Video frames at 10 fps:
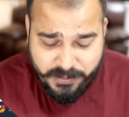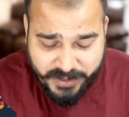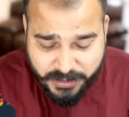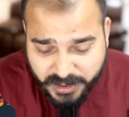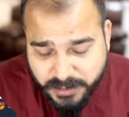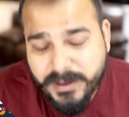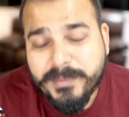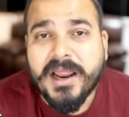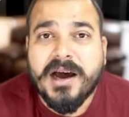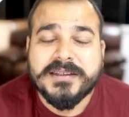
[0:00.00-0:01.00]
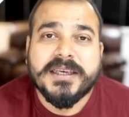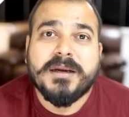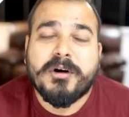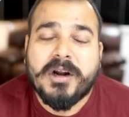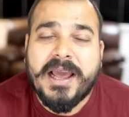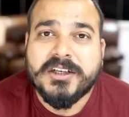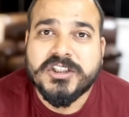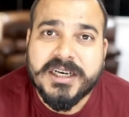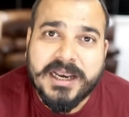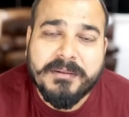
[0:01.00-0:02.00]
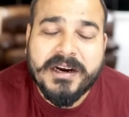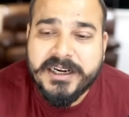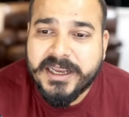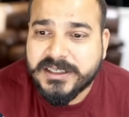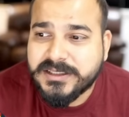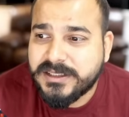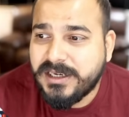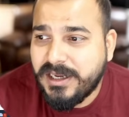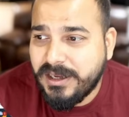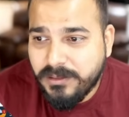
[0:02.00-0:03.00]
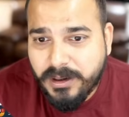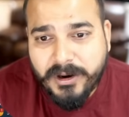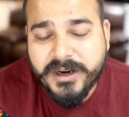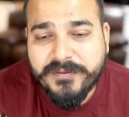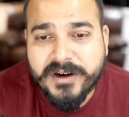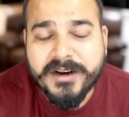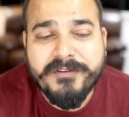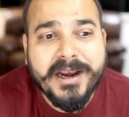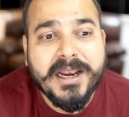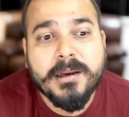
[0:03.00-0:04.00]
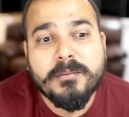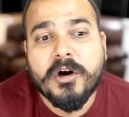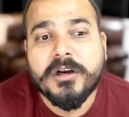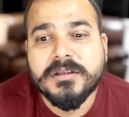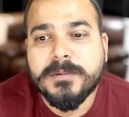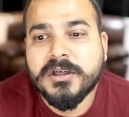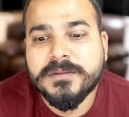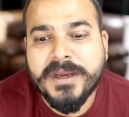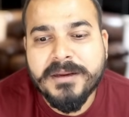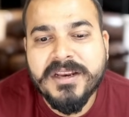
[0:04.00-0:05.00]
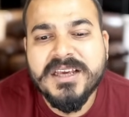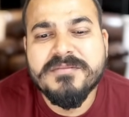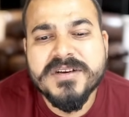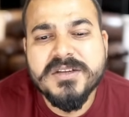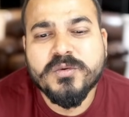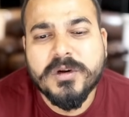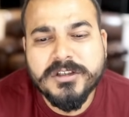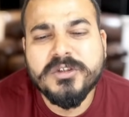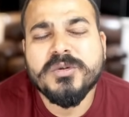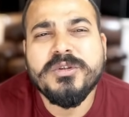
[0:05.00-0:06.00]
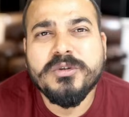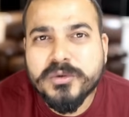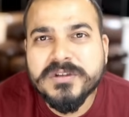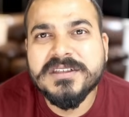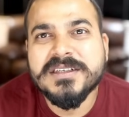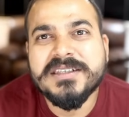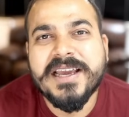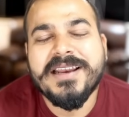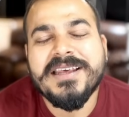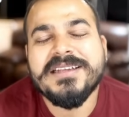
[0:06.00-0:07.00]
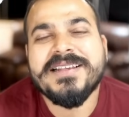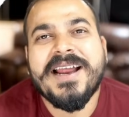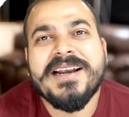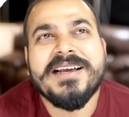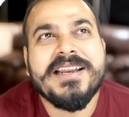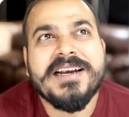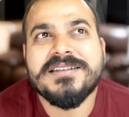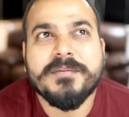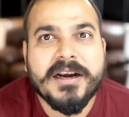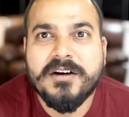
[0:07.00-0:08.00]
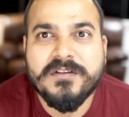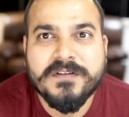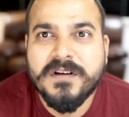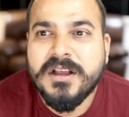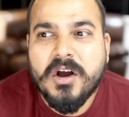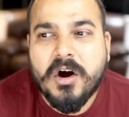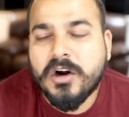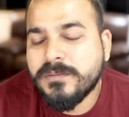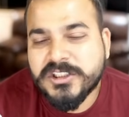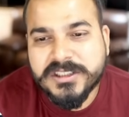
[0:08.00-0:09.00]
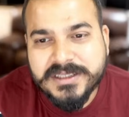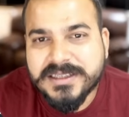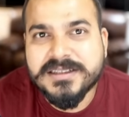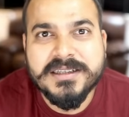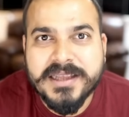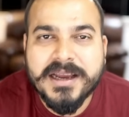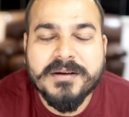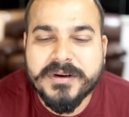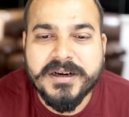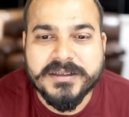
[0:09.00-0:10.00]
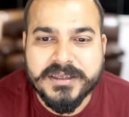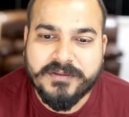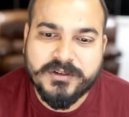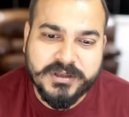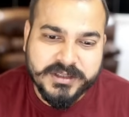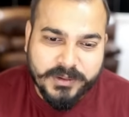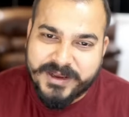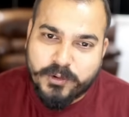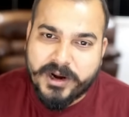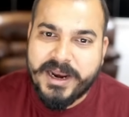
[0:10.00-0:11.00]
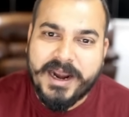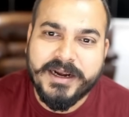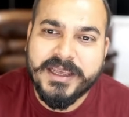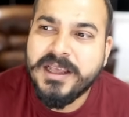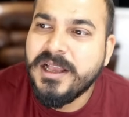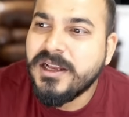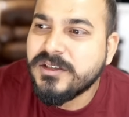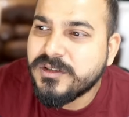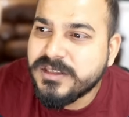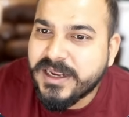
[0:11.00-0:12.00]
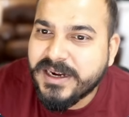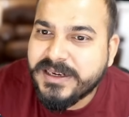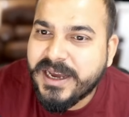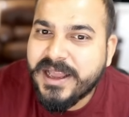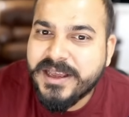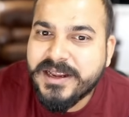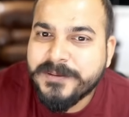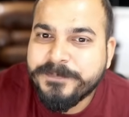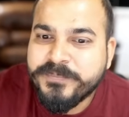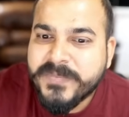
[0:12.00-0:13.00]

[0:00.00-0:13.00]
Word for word: many people are asking about LangChain, Llama Index, about different LLM models, because many companies wants to use these techniques and create some kind of automation things in their company itself. So this will be quite handy. So this entire